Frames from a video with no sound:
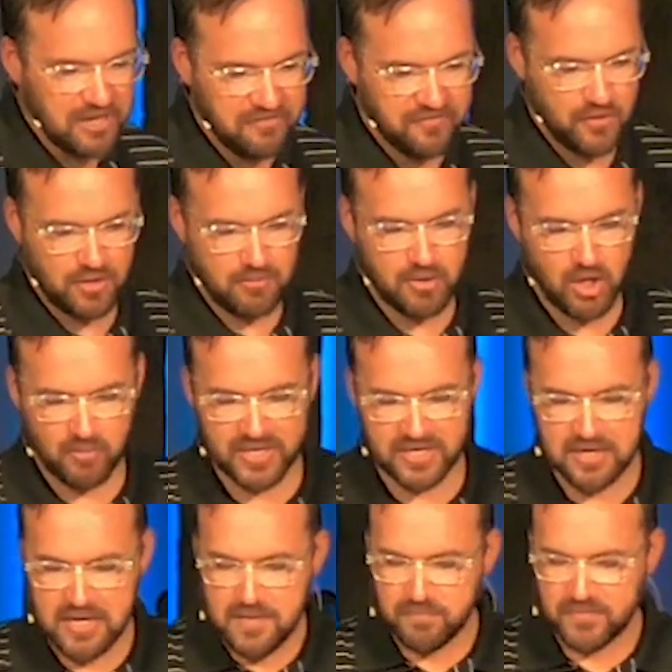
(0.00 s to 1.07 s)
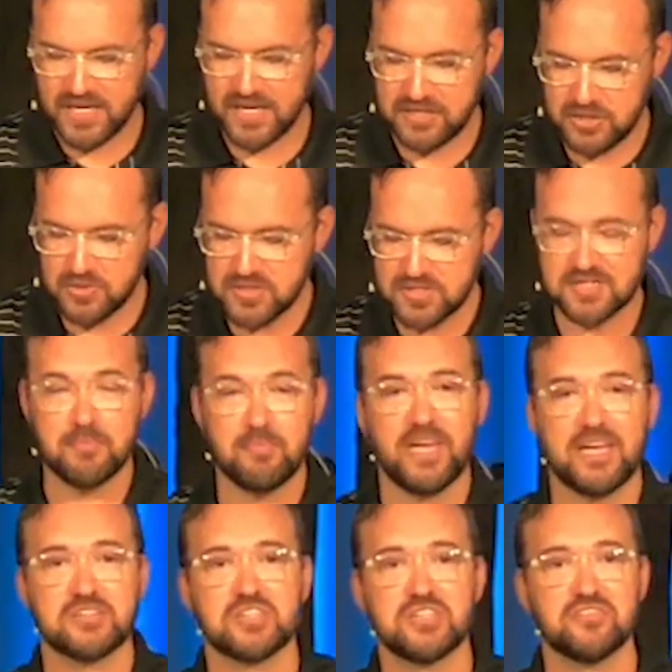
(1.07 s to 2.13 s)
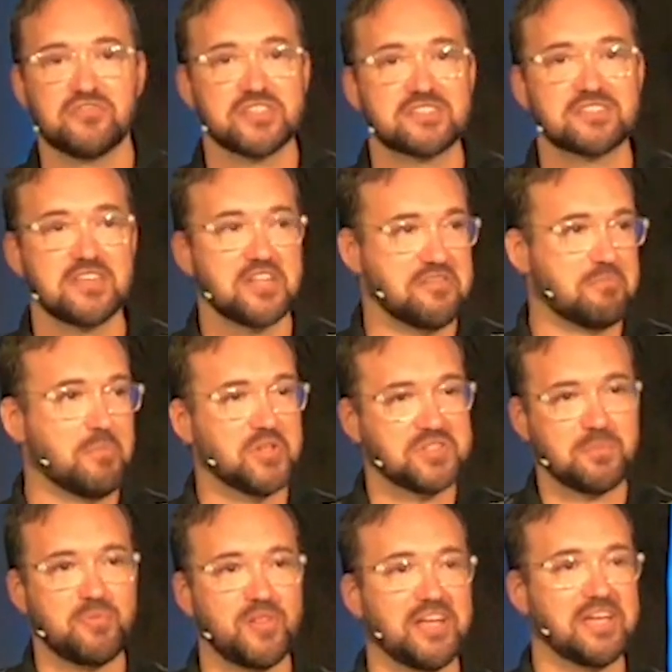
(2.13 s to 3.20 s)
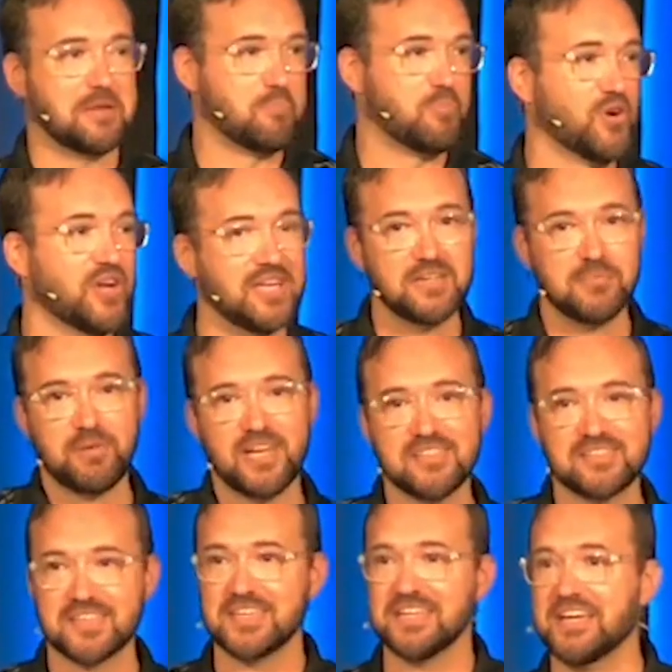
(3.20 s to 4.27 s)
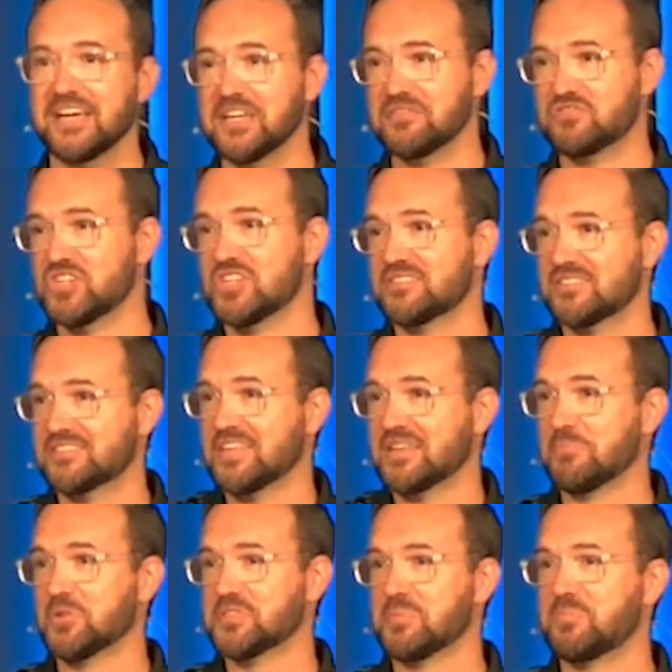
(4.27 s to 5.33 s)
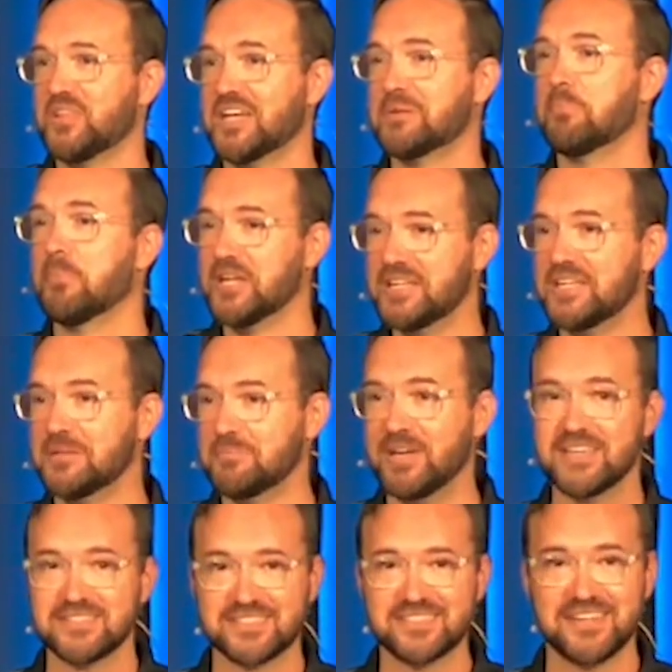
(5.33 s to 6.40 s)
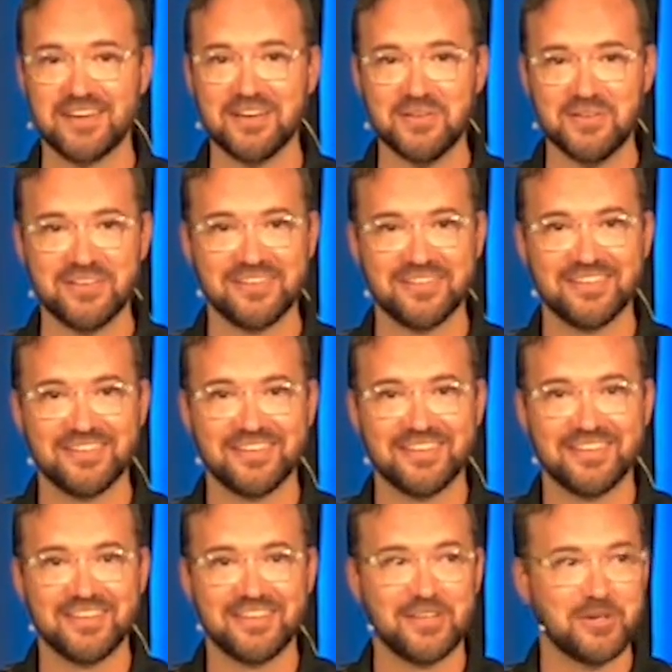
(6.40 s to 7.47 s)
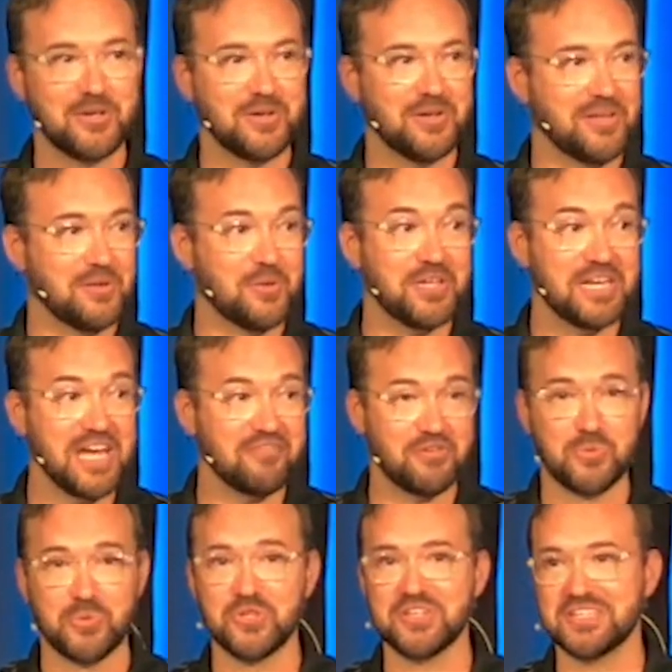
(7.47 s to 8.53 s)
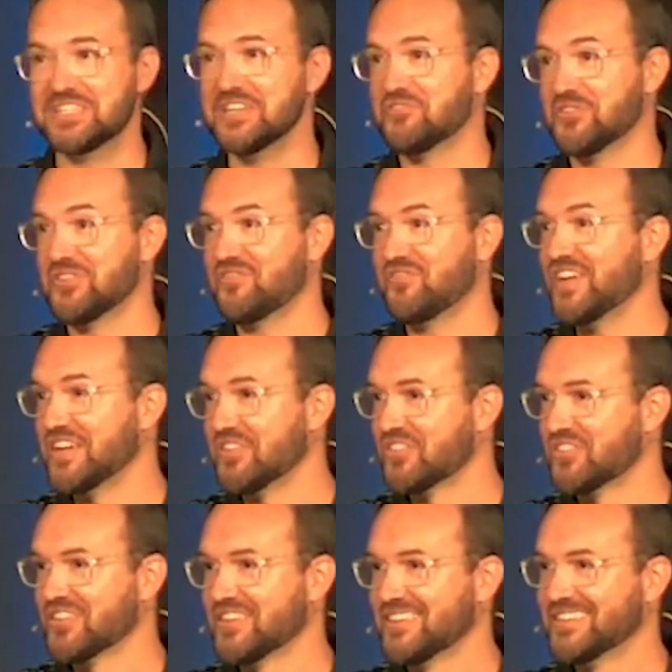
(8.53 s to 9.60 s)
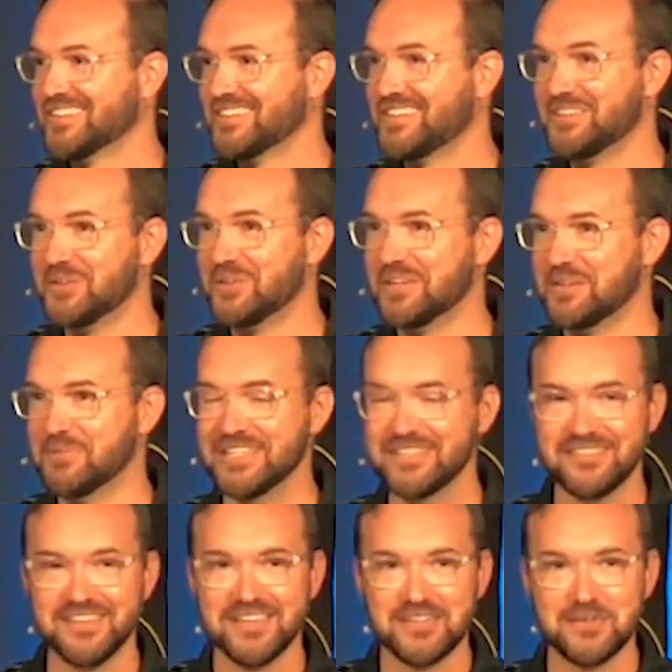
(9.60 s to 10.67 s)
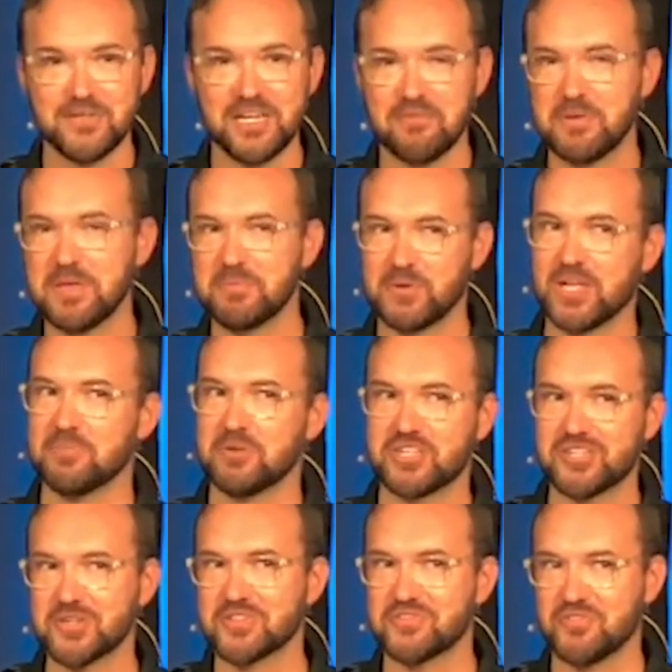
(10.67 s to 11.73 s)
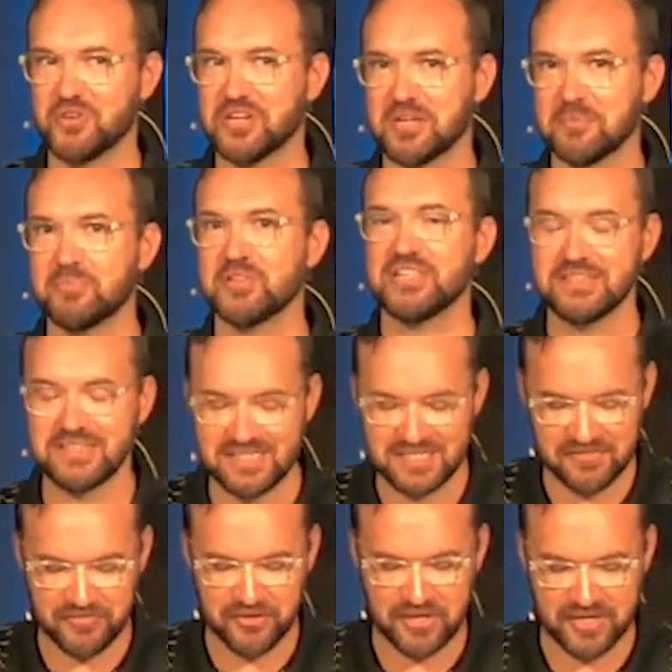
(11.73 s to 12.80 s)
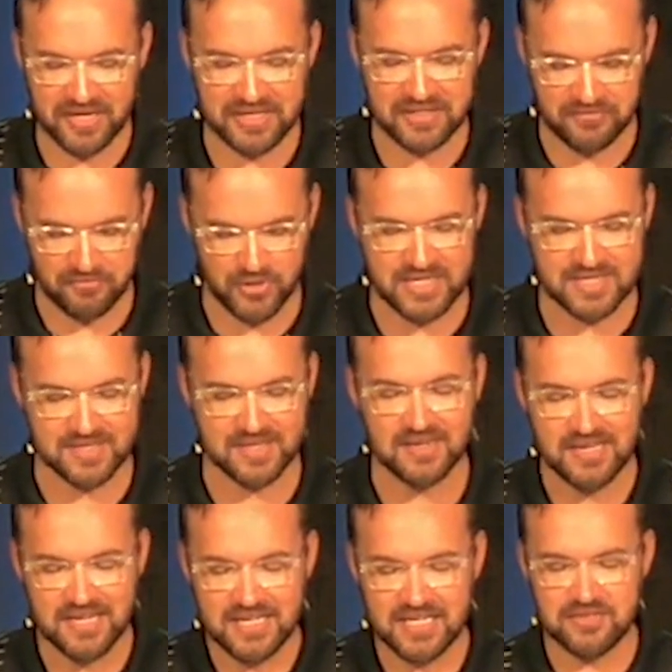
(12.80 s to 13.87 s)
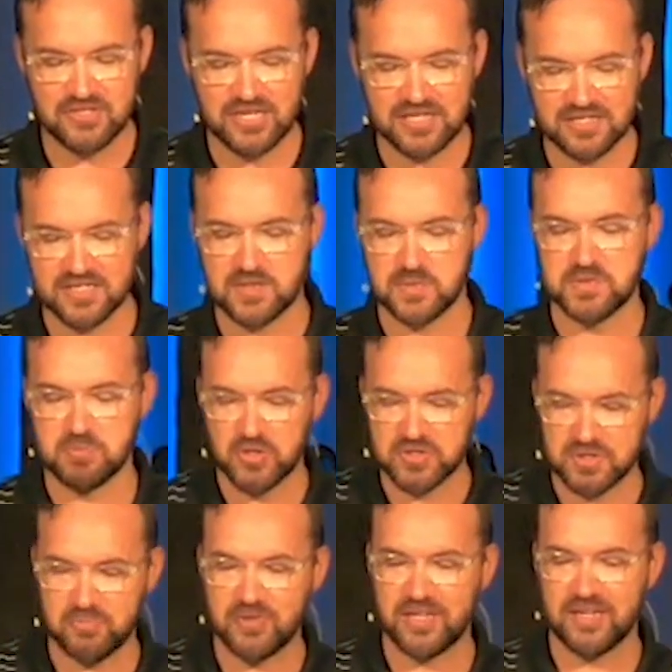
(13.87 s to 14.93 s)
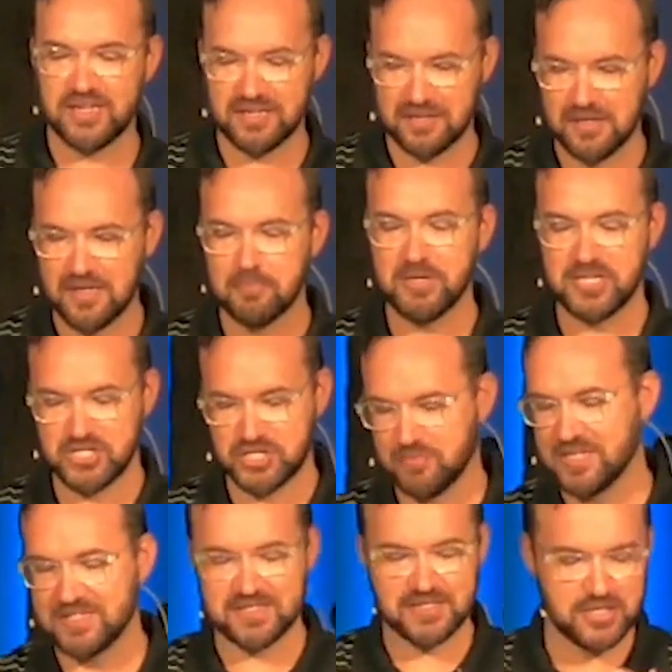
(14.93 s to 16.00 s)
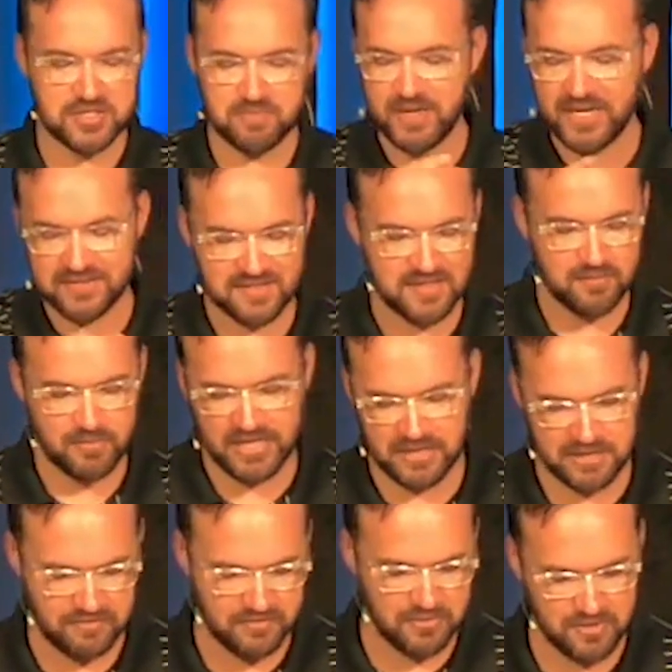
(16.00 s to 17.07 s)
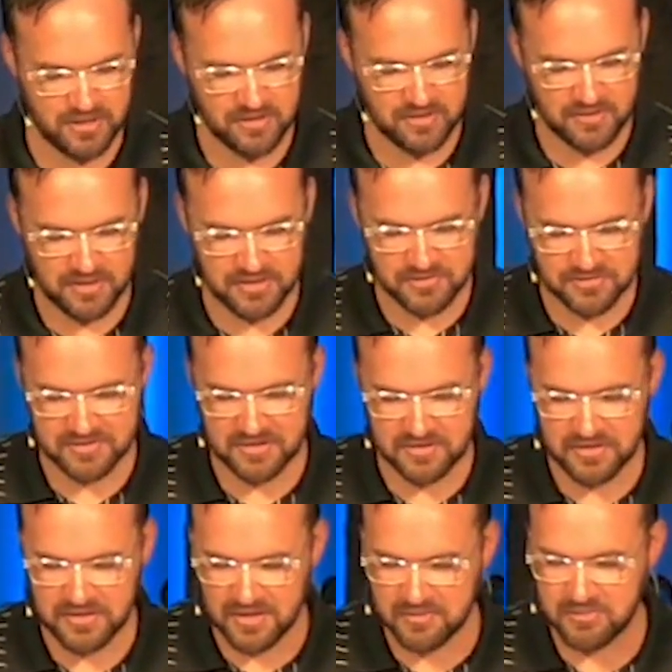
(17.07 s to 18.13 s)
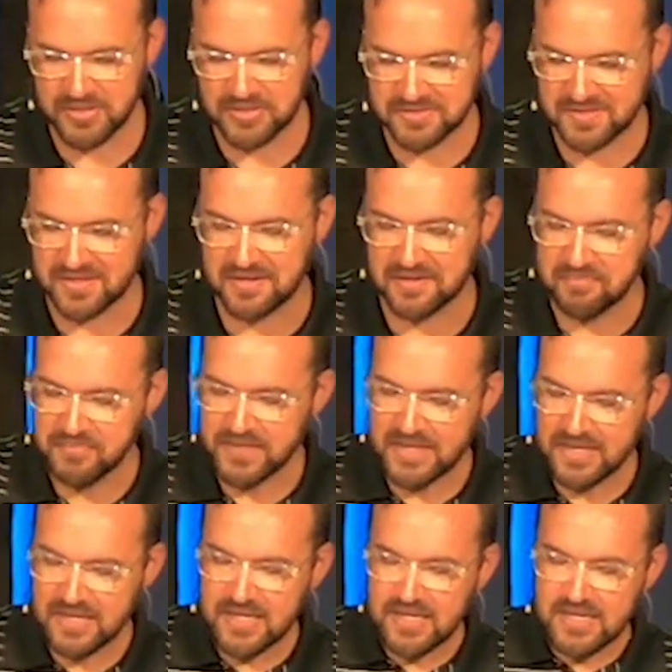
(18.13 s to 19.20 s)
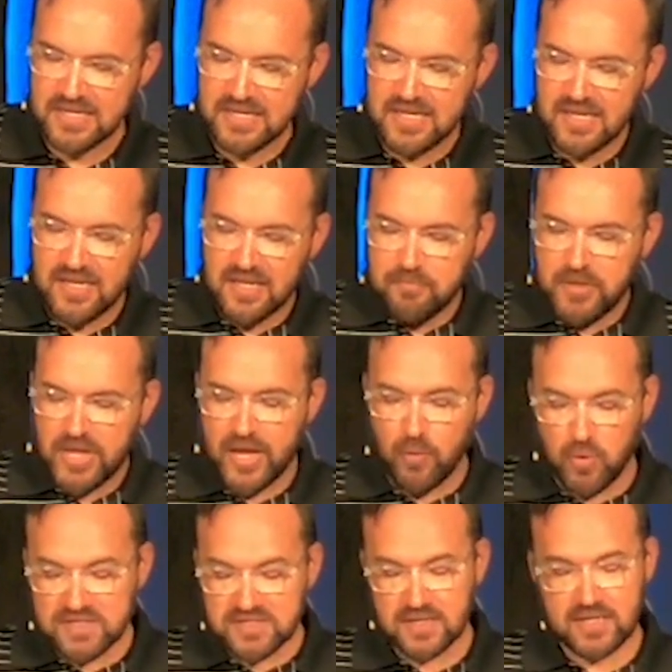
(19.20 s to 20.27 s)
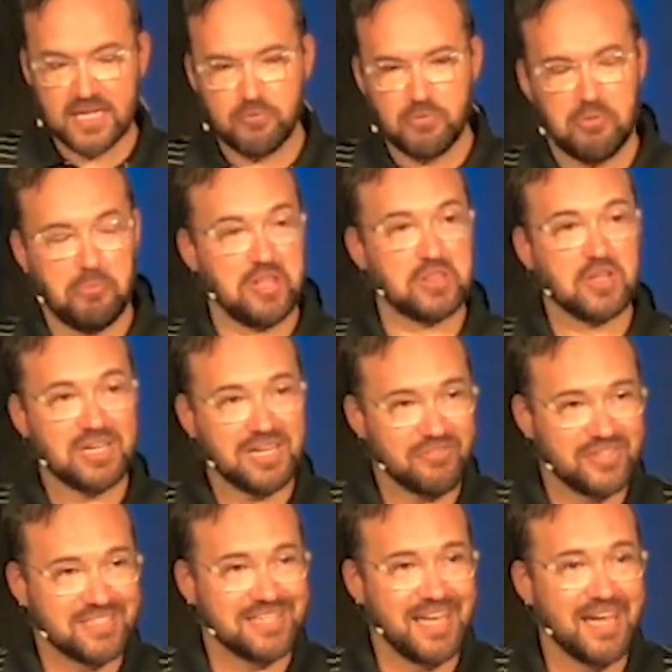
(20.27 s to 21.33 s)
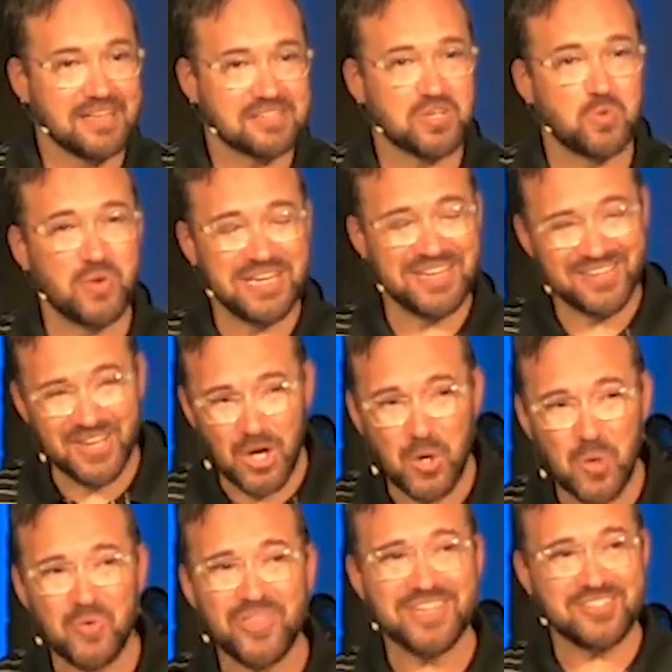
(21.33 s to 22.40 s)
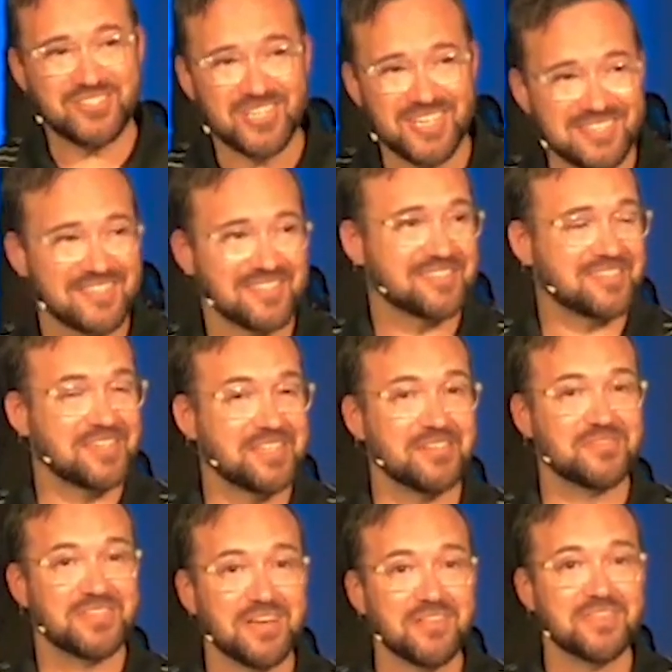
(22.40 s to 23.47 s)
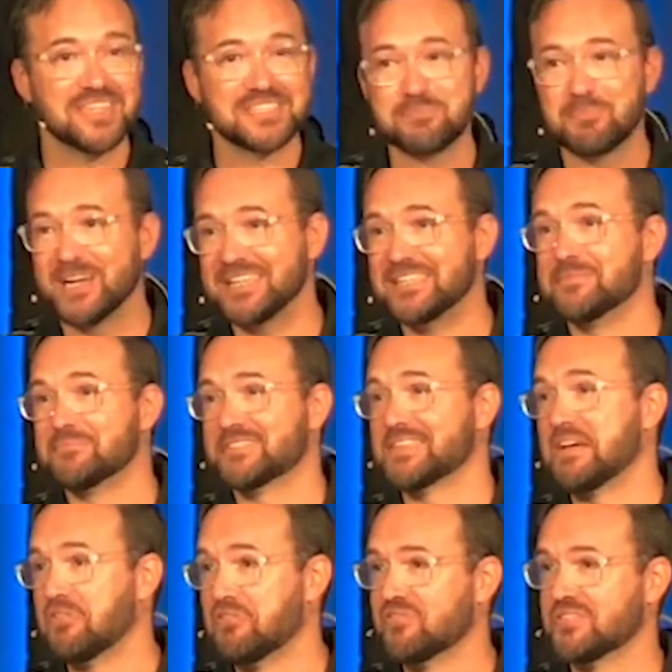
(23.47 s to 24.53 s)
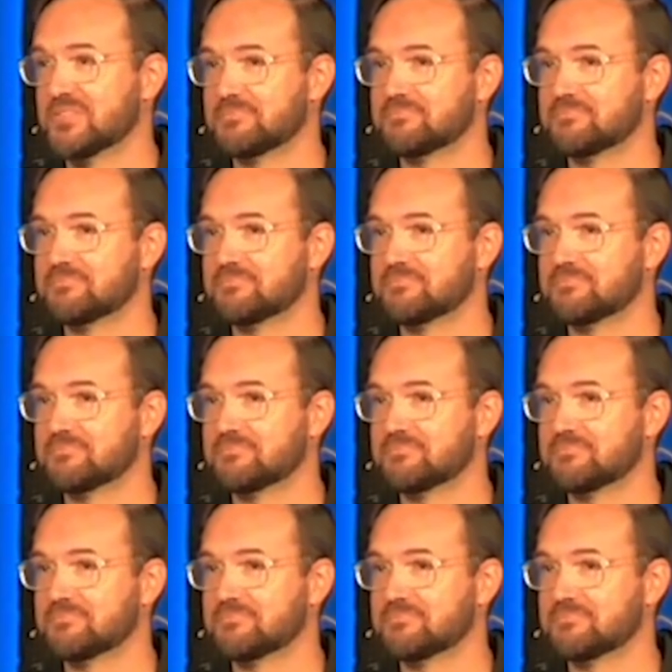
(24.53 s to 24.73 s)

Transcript: it for a moment, can you just imagine if instead of multiplying bread and passing it out, if Jesus had multiplied money and passed it out? We'd have a really different faith. You know what I mean? We'd have people coming to church for a completely different kind of reason if Jesus was multiplying Benjamins and just passing them out everywhere, $100 bills there. And once again, when we look at the task, we know that Jesus could have done this by himself.